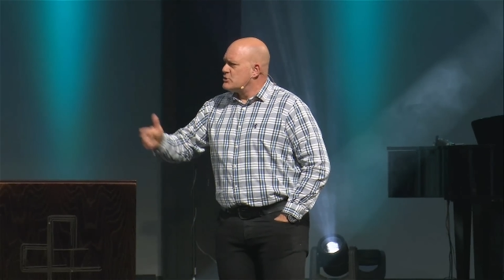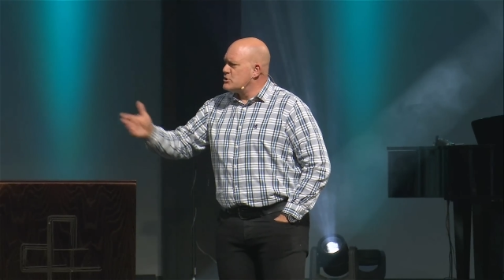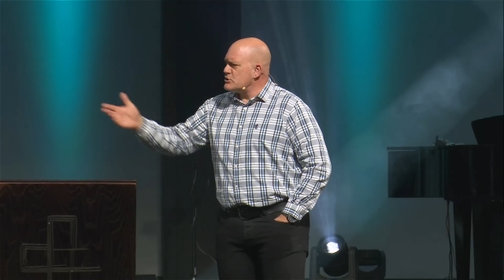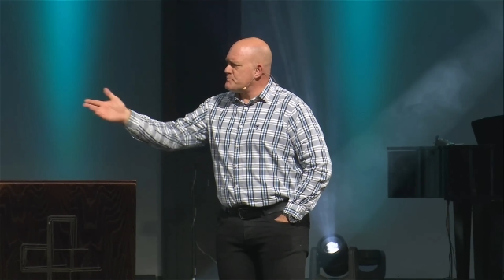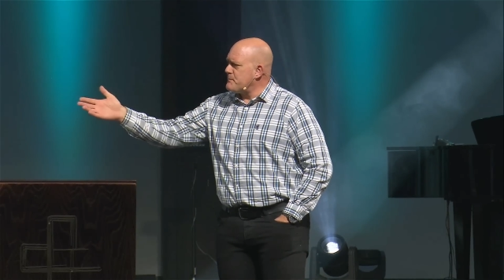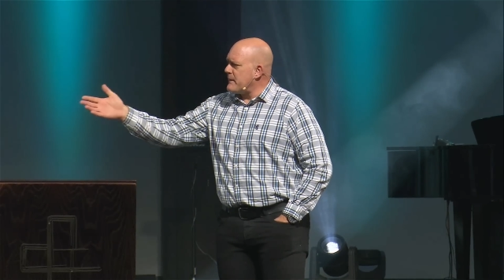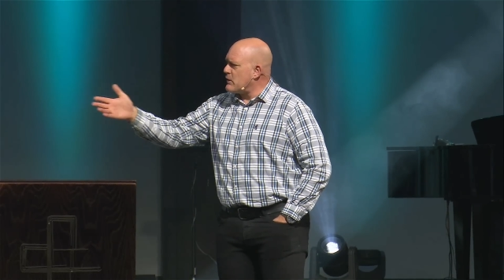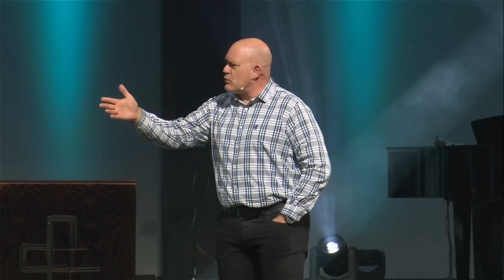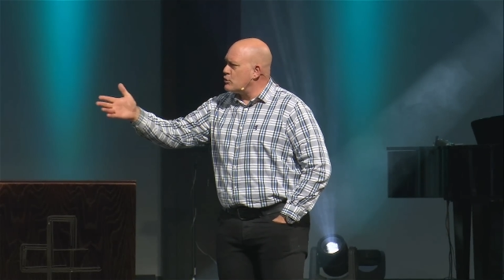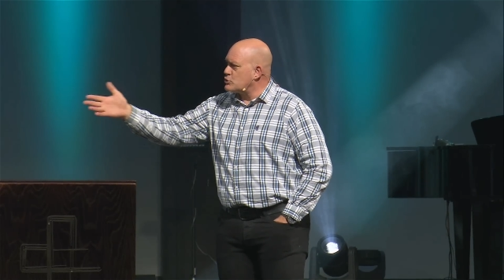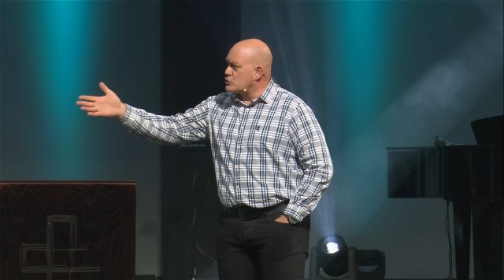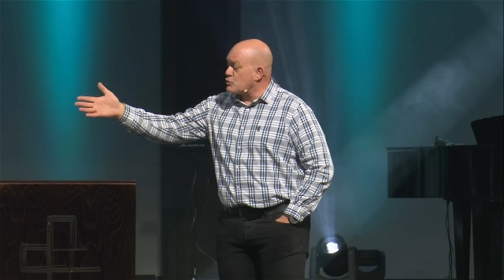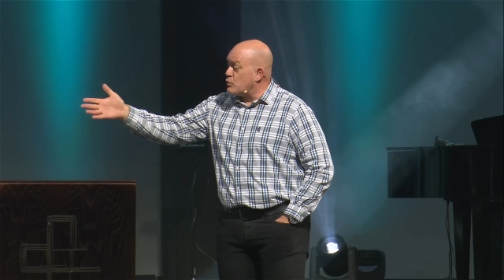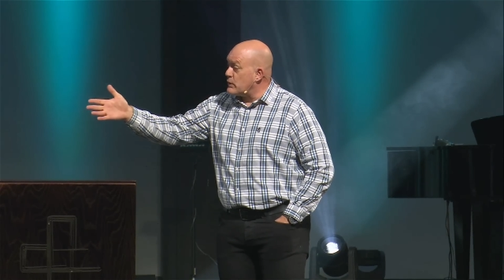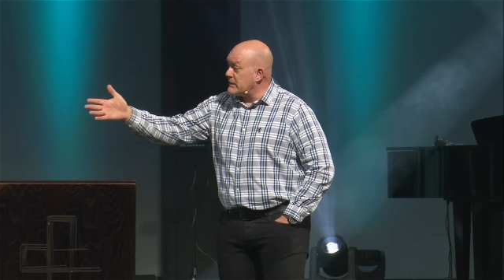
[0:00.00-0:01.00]
just
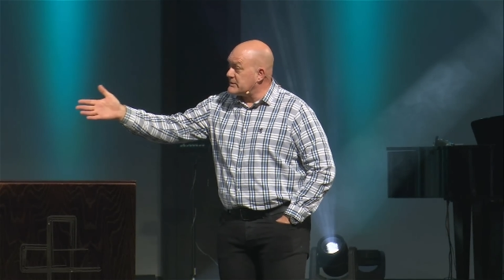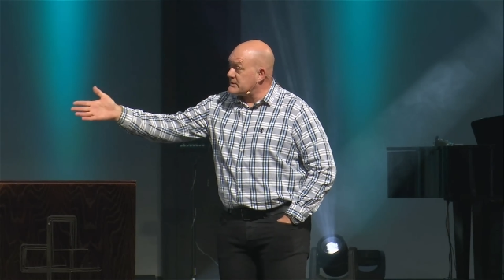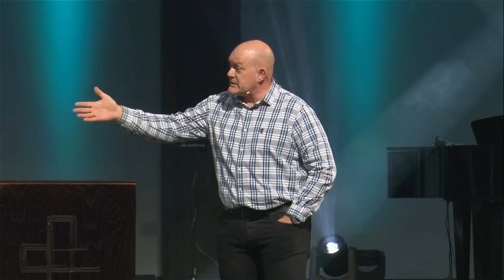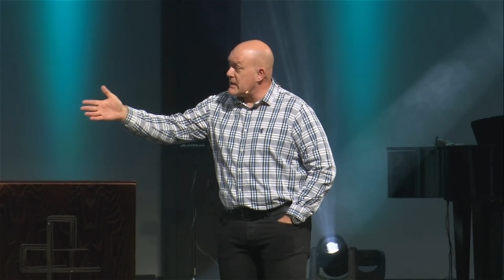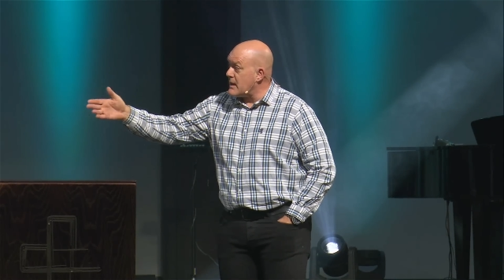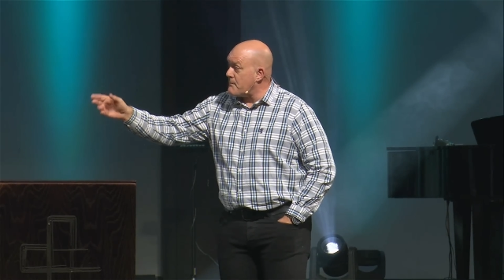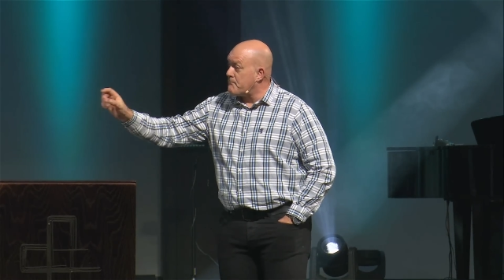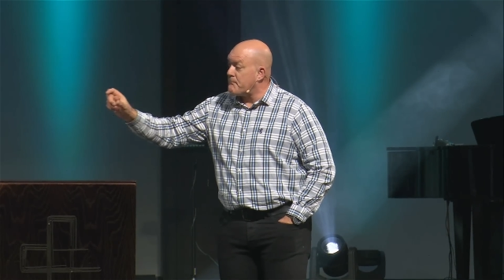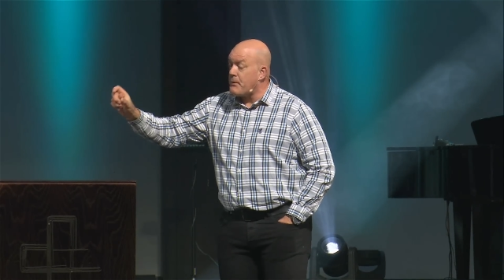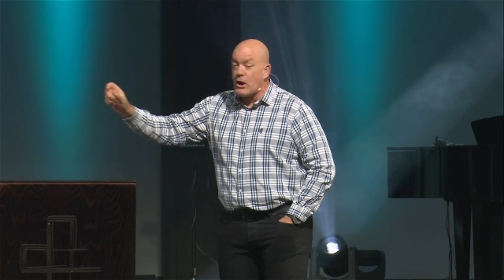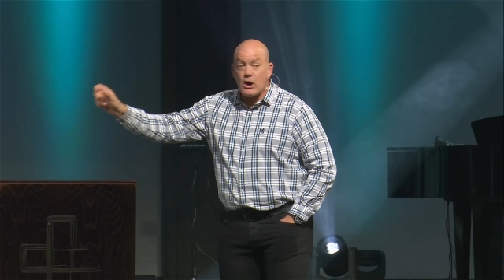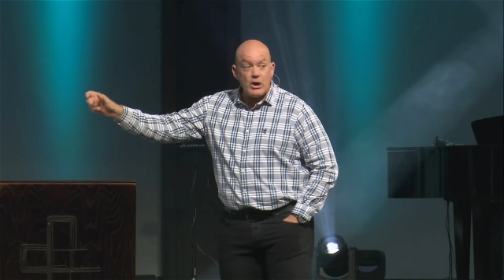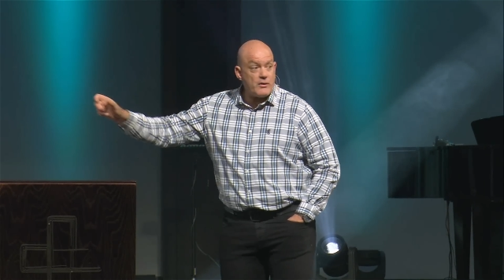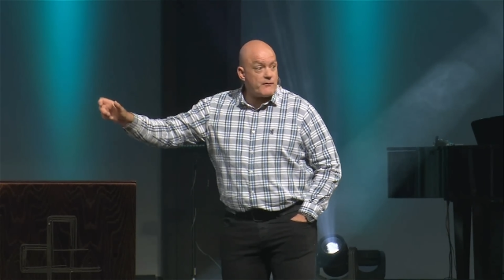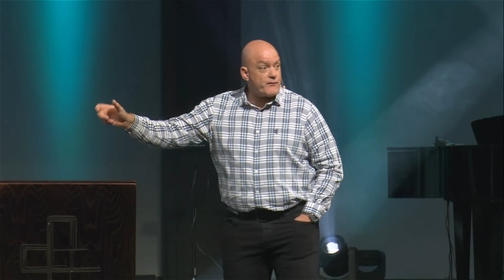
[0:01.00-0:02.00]
because we see a
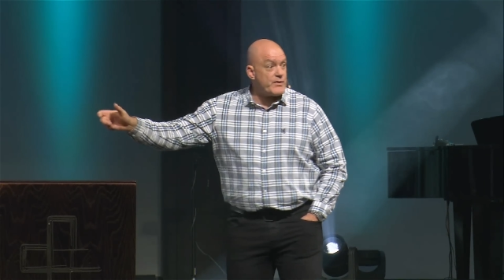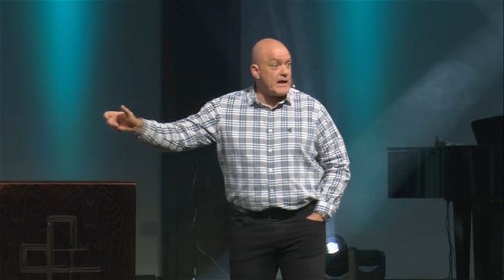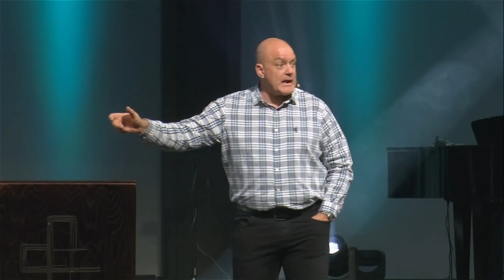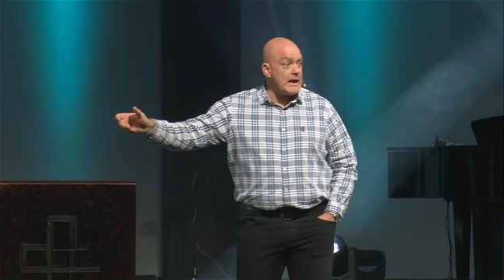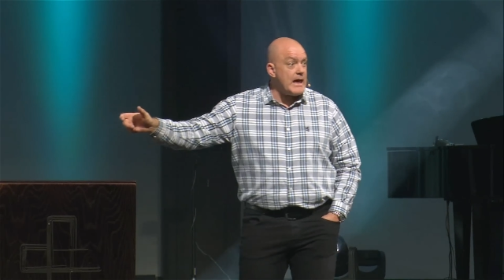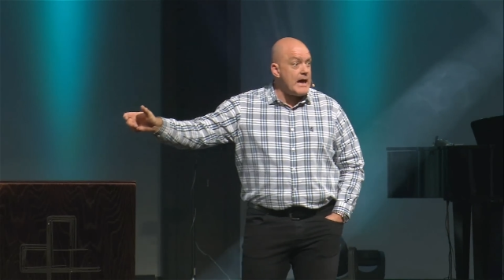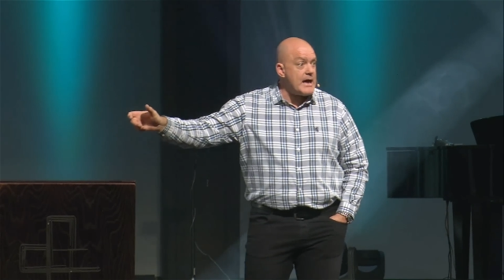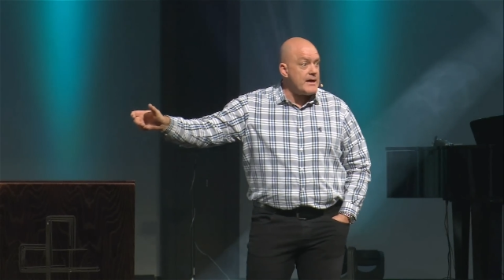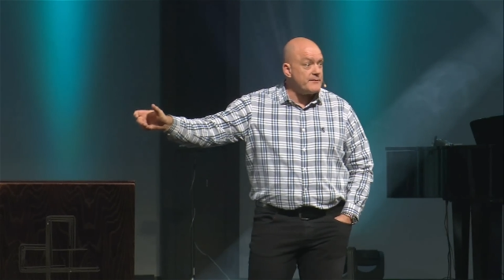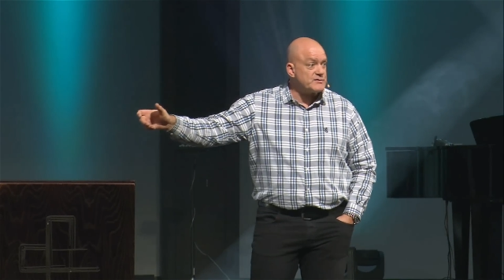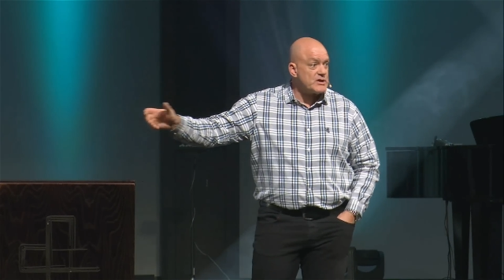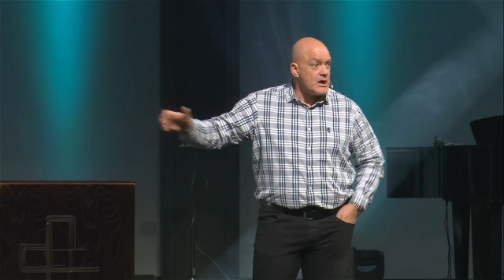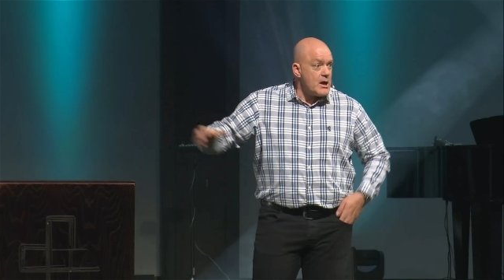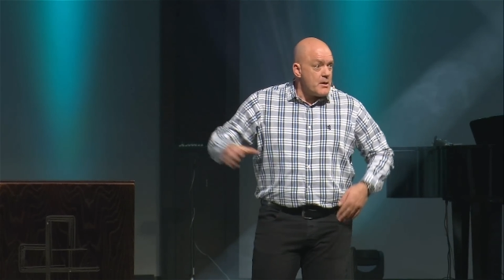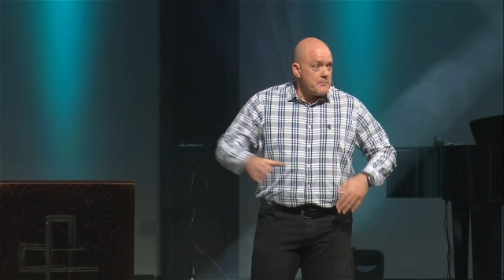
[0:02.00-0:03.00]
part of their
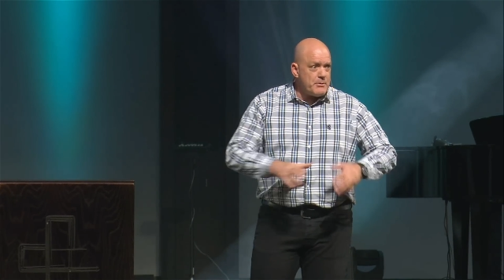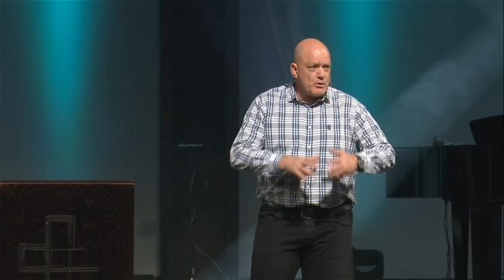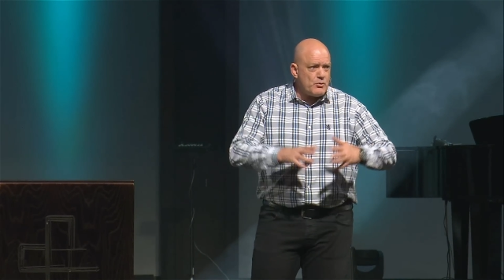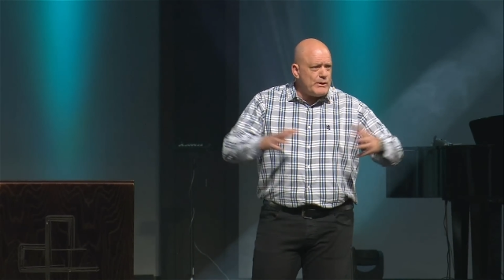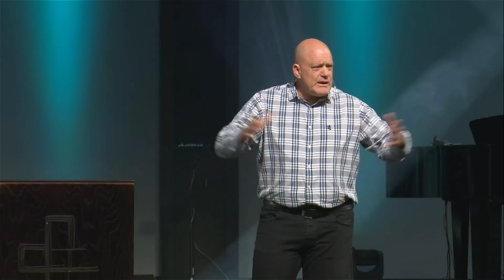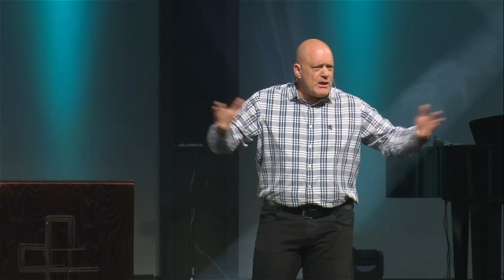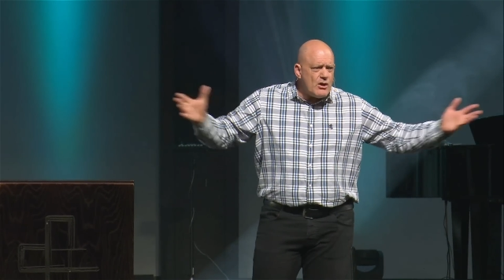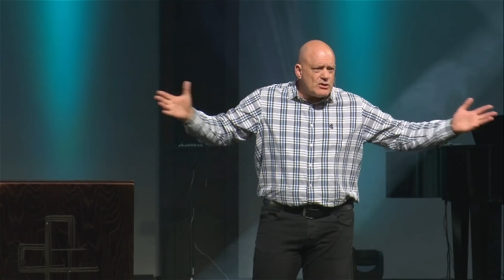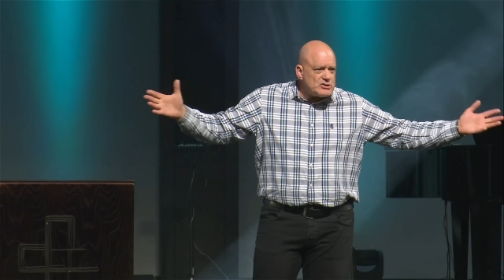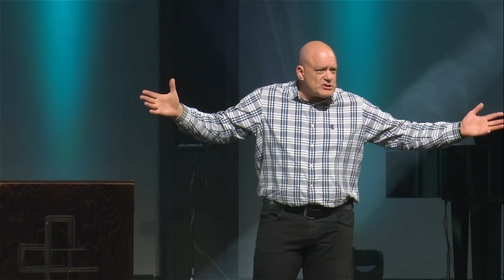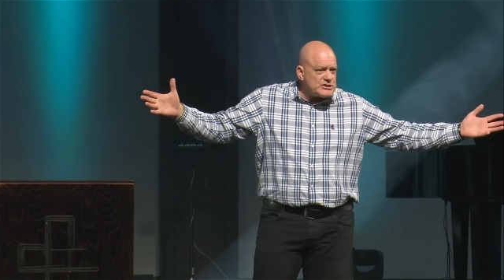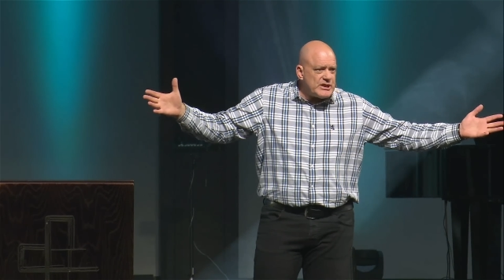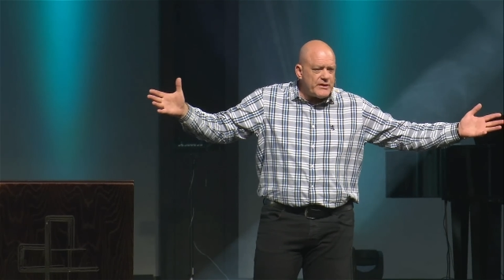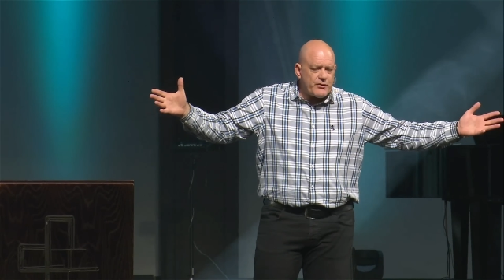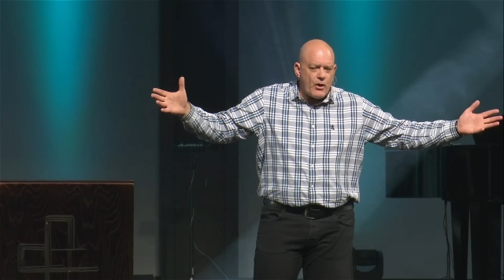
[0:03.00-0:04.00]
lives, but we
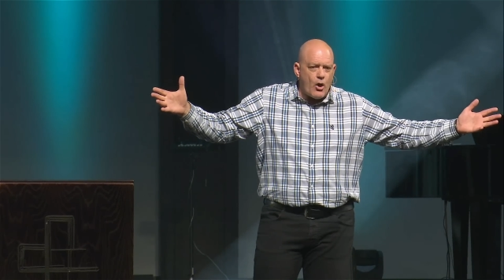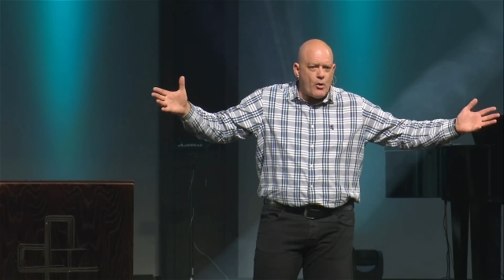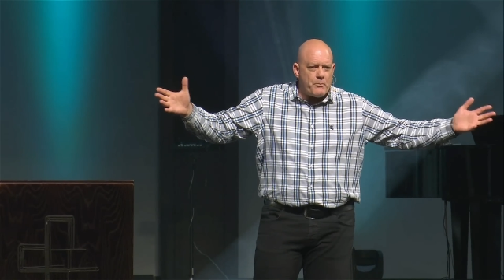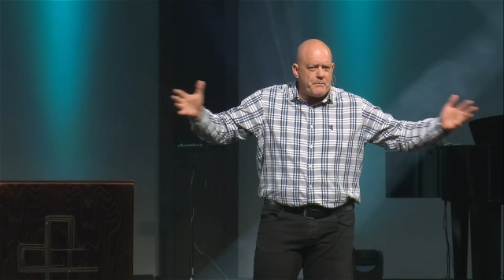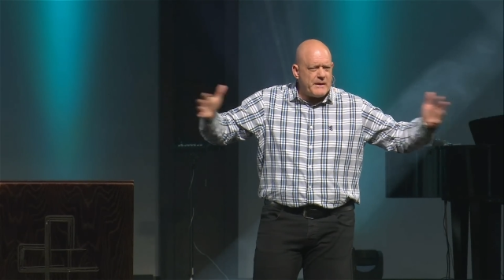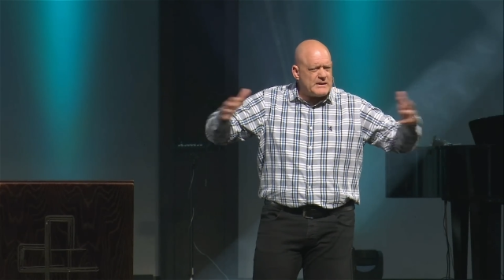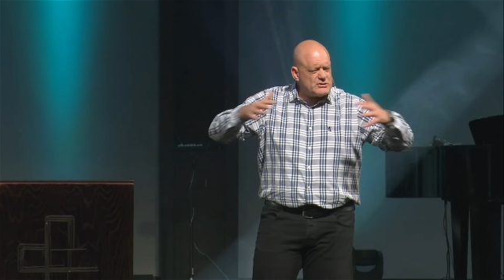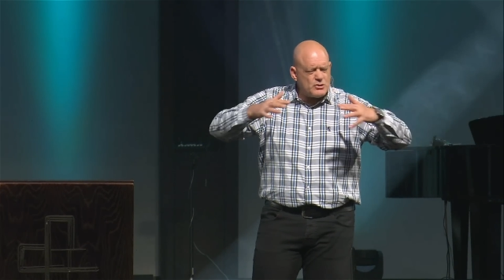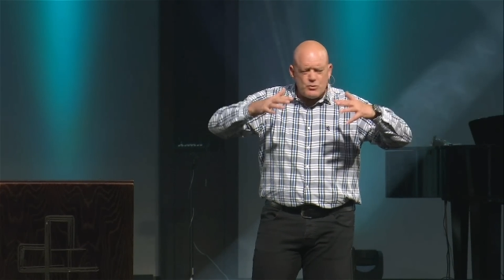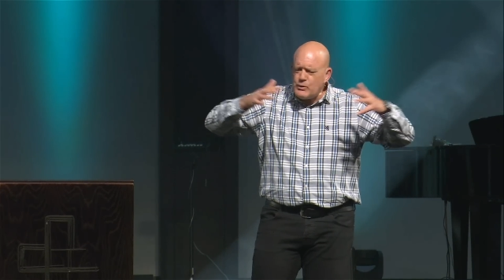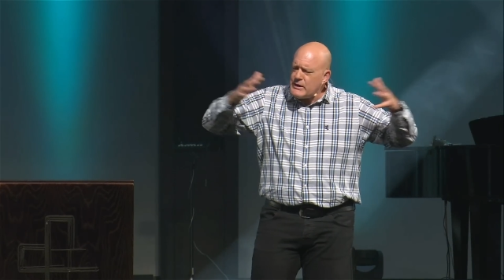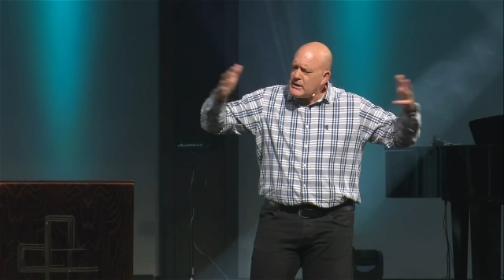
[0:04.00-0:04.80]
don't see the whole picture.